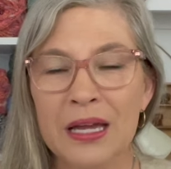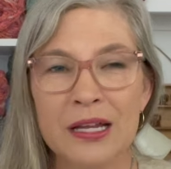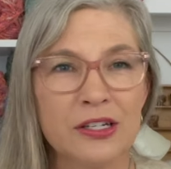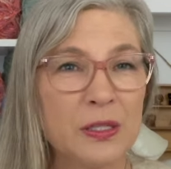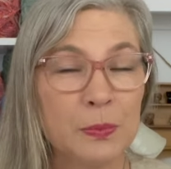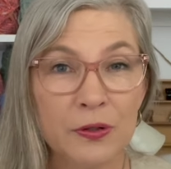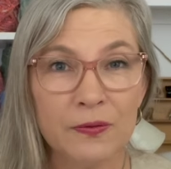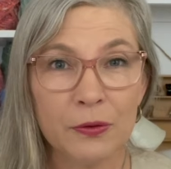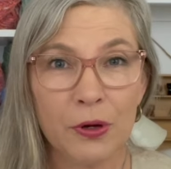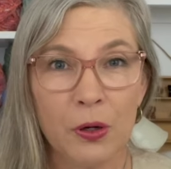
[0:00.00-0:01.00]
Just moved
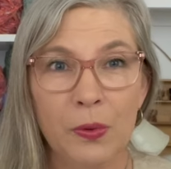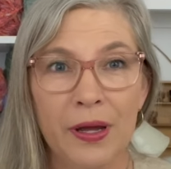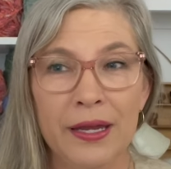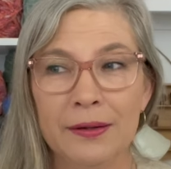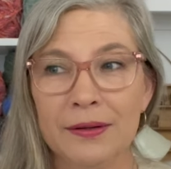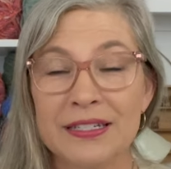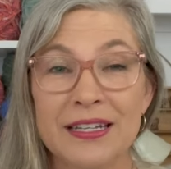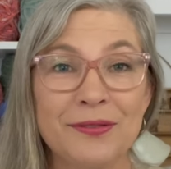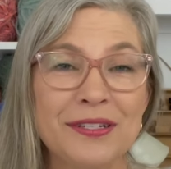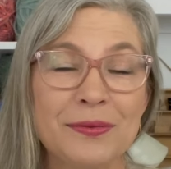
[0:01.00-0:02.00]
the wrong way because
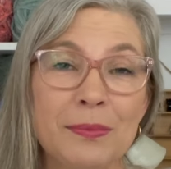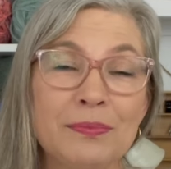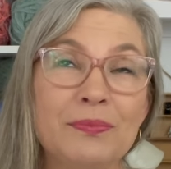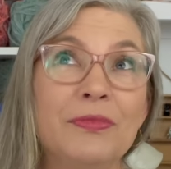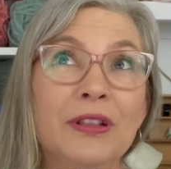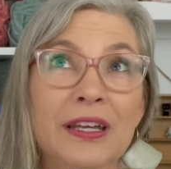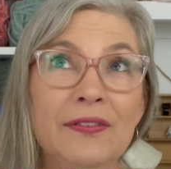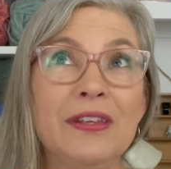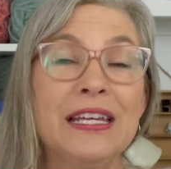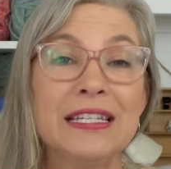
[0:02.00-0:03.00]
I was um,
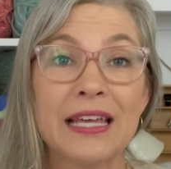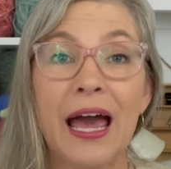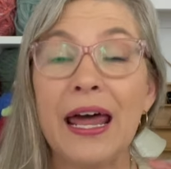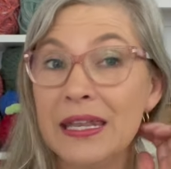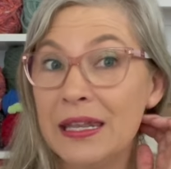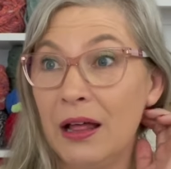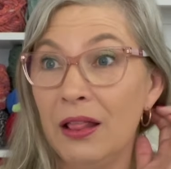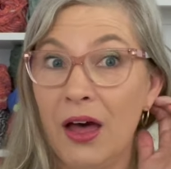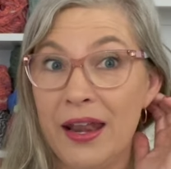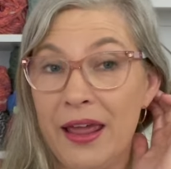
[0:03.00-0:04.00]
He's gotten a
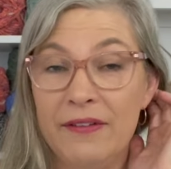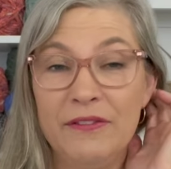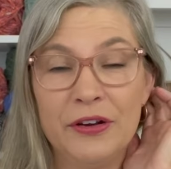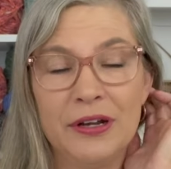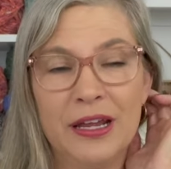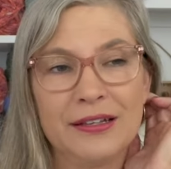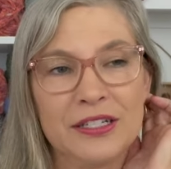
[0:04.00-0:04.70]
lot heavier now.